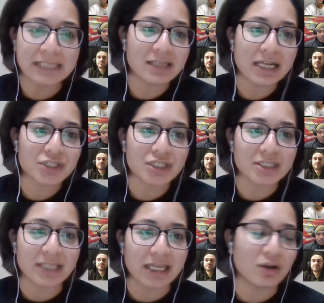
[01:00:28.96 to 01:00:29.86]
It's not
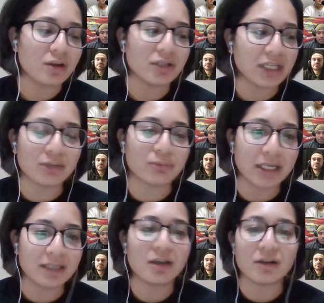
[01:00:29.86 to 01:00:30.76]
just like, oh, you got to
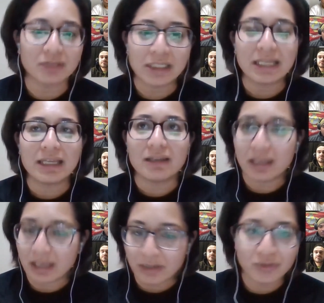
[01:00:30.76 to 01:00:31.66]
run. No,
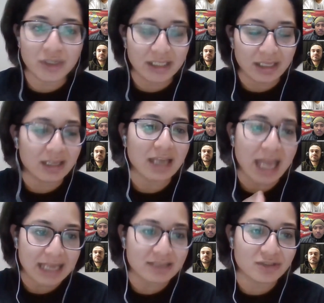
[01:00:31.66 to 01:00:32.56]
every kid
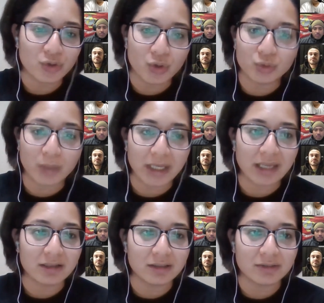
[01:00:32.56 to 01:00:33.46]
has their own
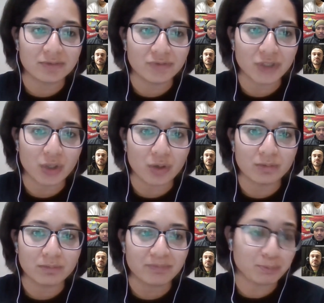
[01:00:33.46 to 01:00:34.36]
way of,
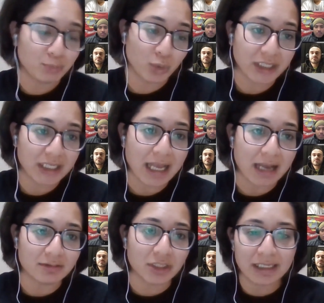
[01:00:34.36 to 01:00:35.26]
working
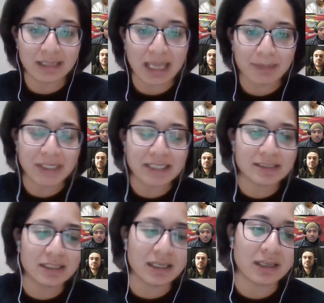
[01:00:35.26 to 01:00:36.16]
out, getting that
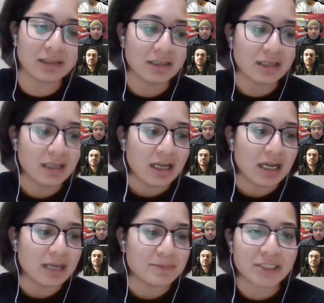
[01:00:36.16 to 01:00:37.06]
PT in.
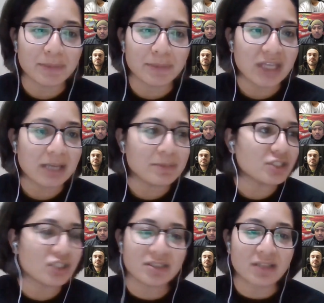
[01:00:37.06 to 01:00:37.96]
Some of them
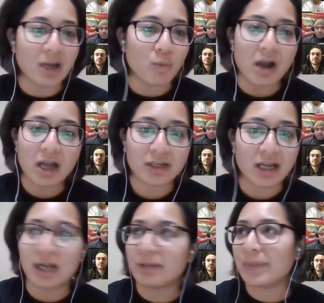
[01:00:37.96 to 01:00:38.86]
is just a
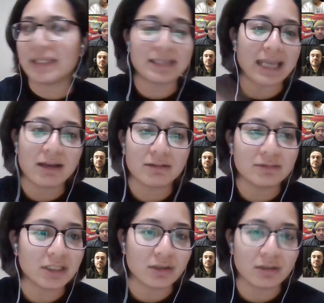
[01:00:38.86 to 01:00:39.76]
walk up and
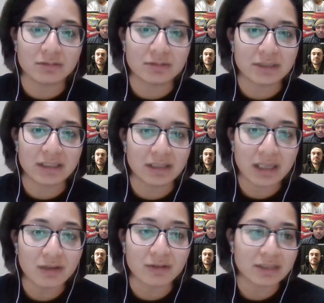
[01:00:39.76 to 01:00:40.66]
down, the
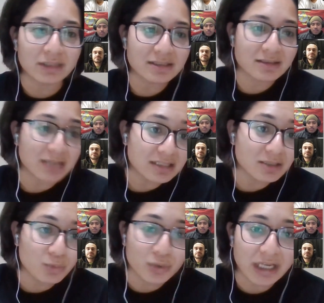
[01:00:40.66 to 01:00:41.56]
hill.
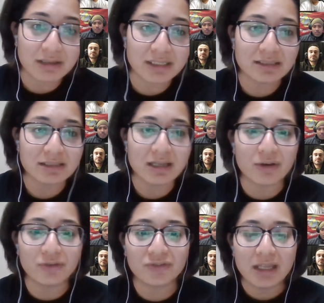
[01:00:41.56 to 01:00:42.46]
That's a workout
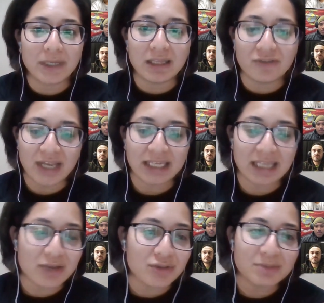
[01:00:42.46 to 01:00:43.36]
itself. But if I
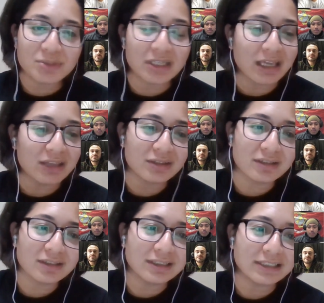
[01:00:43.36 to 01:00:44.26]
gather them
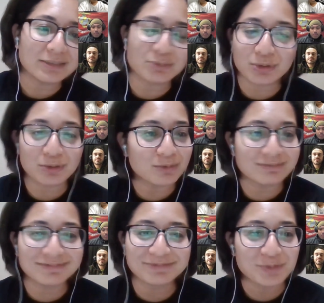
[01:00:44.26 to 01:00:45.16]
together, well,
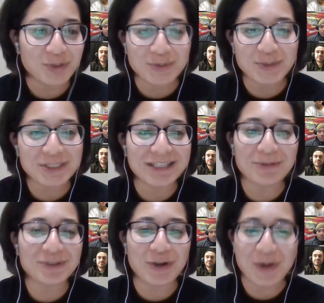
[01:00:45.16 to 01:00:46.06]
we're
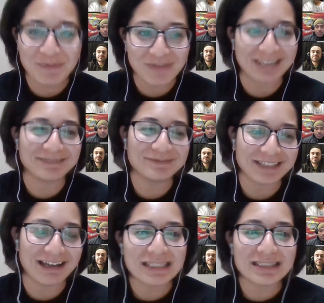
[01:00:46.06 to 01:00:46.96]
stuck with the OMV.
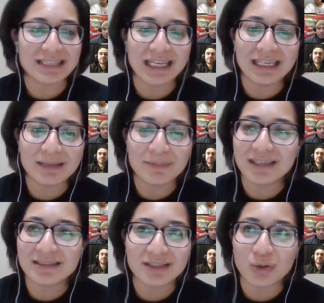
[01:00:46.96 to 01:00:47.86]
The stadium
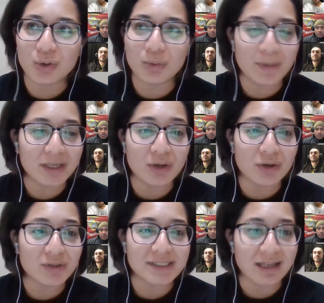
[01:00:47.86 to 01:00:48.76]
isn't open
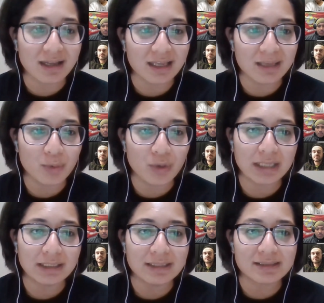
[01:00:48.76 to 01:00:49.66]
all the time, or
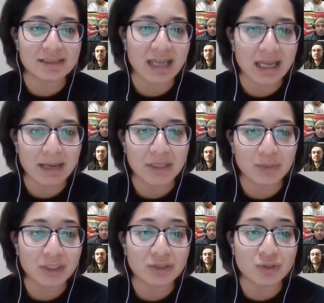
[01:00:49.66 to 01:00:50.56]
at least the time
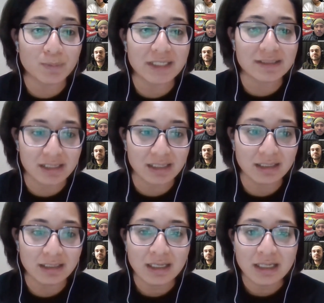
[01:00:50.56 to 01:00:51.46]
that we do
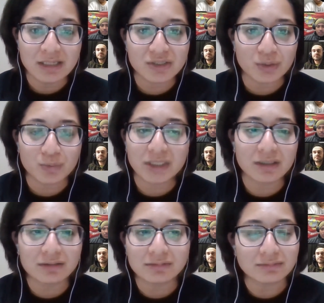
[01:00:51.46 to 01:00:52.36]
PT. So
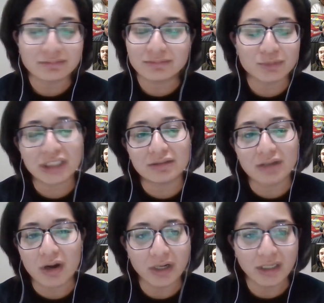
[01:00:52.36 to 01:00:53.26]
we
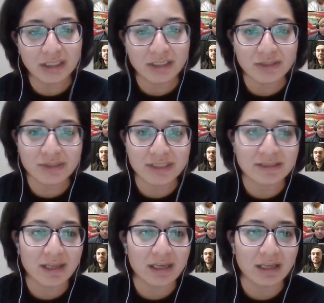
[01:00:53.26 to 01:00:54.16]
hardly use the
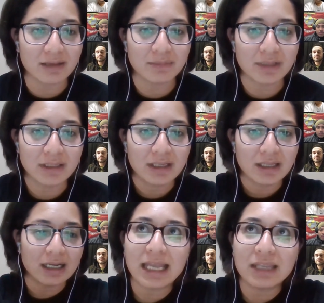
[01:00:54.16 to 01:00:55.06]
stadium.
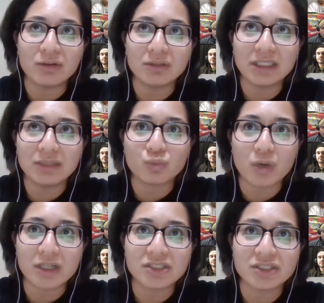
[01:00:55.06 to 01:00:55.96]
I only
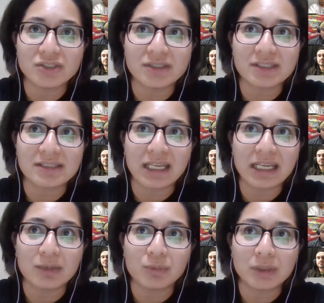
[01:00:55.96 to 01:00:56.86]
want to use the
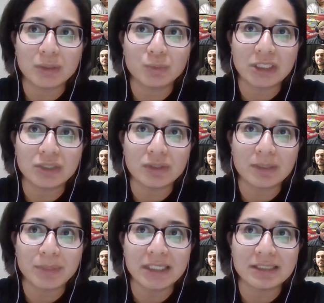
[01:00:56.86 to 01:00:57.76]
stadium when we do
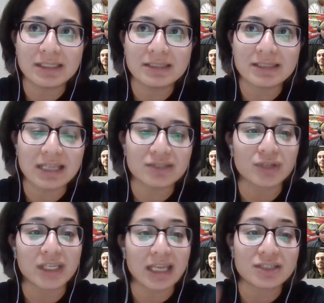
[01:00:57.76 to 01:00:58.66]
the PT test,
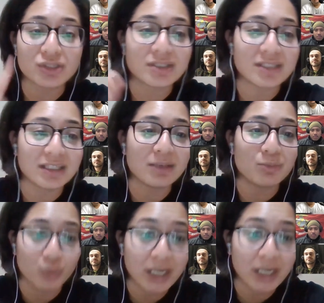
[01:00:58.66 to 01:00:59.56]
so I can actually see
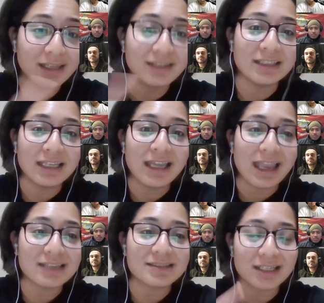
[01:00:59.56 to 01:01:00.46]
them running
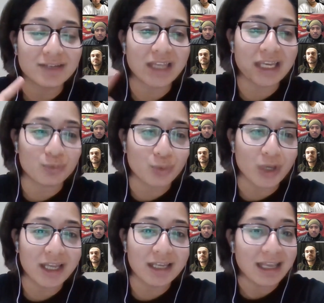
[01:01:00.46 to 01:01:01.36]
instead of like
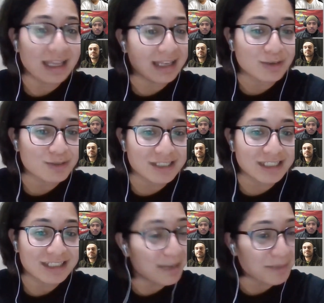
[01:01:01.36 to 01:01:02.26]
run and I don't
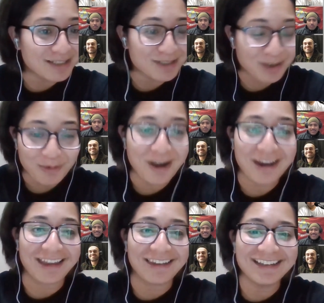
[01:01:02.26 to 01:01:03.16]
see them and they start
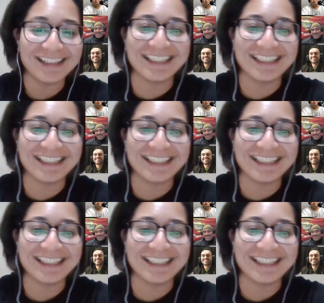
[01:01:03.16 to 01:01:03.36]
walking.